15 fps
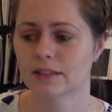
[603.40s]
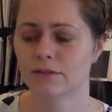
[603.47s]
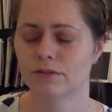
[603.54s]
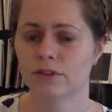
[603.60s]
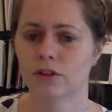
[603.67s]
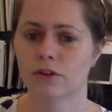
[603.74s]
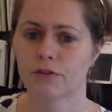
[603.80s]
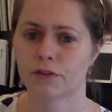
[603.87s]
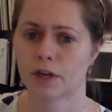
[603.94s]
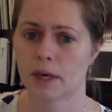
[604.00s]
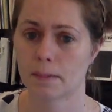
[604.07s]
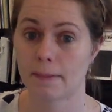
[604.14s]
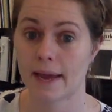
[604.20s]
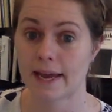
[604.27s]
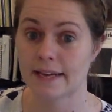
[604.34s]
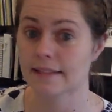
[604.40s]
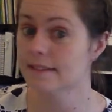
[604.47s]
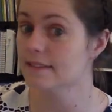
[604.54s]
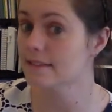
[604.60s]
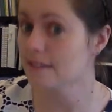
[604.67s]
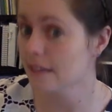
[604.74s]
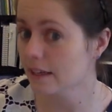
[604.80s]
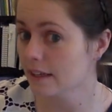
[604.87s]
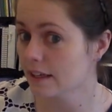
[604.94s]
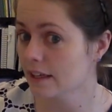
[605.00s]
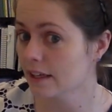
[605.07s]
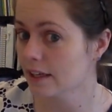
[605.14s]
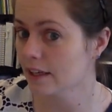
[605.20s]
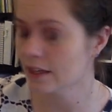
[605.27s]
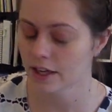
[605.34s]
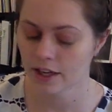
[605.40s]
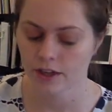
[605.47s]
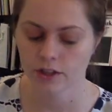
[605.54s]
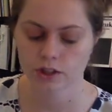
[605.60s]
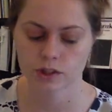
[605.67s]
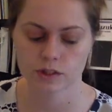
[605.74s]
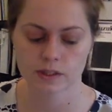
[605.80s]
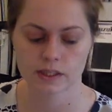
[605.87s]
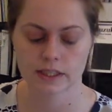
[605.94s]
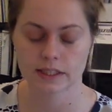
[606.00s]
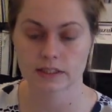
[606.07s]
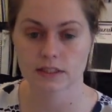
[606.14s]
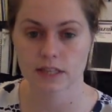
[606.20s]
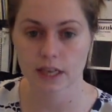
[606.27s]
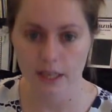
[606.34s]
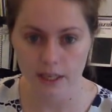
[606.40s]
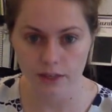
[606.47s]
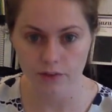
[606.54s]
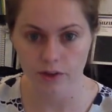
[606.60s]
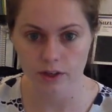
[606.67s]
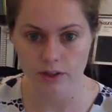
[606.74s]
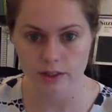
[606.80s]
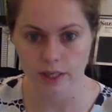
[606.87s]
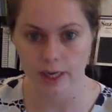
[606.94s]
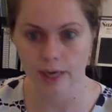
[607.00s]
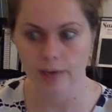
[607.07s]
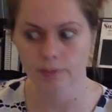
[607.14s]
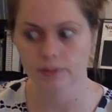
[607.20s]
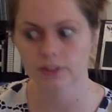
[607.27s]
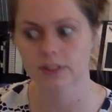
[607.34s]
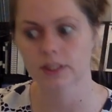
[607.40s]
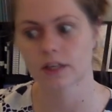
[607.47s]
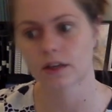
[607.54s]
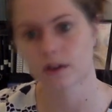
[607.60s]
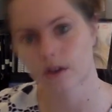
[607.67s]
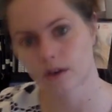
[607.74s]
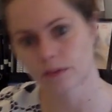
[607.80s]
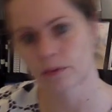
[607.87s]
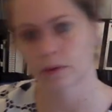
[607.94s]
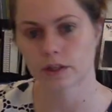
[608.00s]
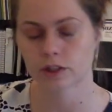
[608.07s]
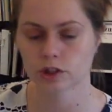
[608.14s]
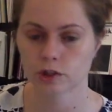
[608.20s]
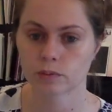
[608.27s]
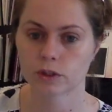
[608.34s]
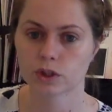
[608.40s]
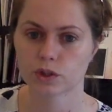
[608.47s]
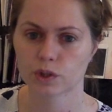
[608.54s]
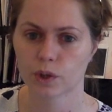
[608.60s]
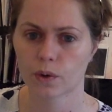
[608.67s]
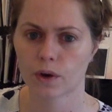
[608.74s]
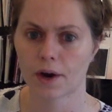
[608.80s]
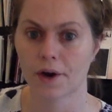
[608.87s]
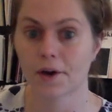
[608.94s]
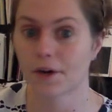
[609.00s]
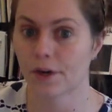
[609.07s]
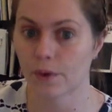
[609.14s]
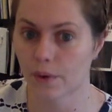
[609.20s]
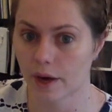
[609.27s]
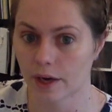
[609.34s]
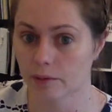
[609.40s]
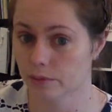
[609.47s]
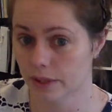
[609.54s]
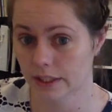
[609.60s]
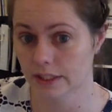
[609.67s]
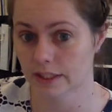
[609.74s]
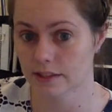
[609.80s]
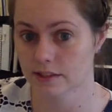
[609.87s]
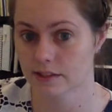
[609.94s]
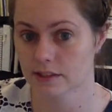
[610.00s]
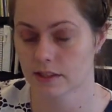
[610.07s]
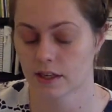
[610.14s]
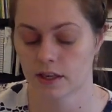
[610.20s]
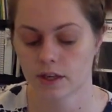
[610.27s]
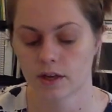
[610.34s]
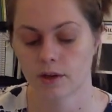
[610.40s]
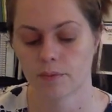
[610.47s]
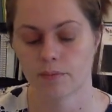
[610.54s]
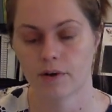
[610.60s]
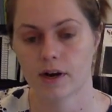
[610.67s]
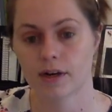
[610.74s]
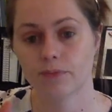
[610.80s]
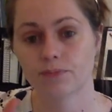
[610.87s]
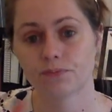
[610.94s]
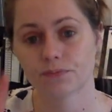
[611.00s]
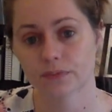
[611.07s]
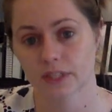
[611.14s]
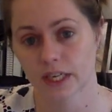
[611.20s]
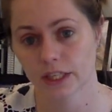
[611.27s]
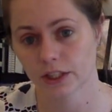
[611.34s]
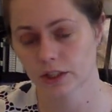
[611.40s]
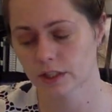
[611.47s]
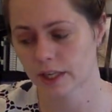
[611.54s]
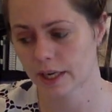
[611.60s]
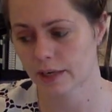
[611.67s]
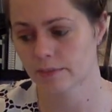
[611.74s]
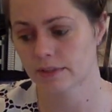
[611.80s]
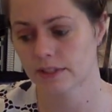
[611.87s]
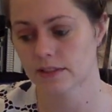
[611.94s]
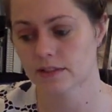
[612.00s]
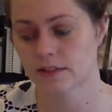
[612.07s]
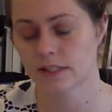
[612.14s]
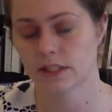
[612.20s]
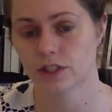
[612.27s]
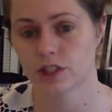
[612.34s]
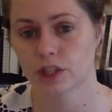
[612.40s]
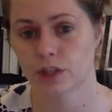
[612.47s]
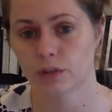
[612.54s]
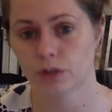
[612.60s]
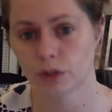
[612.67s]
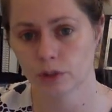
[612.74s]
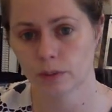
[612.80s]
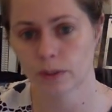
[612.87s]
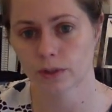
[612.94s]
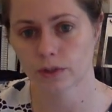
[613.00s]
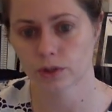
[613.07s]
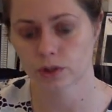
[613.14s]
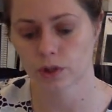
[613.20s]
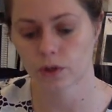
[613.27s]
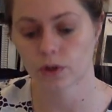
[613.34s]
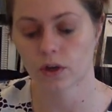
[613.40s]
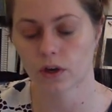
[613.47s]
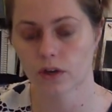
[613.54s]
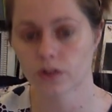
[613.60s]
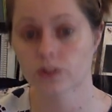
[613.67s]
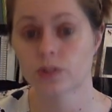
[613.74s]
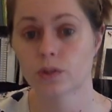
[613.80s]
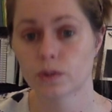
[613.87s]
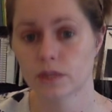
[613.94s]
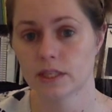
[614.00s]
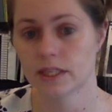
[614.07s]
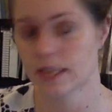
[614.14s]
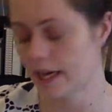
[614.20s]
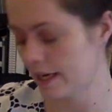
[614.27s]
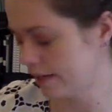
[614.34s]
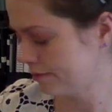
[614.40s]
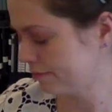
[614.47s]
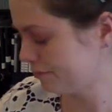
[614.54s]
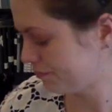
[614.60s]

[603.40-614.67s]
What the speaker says: can feel very painstaking just like it's taking a long time and it's like, oh, I'm going so much slower, I already know how to play this. But take your time. This is teaching you a new bow stroke called sautiller.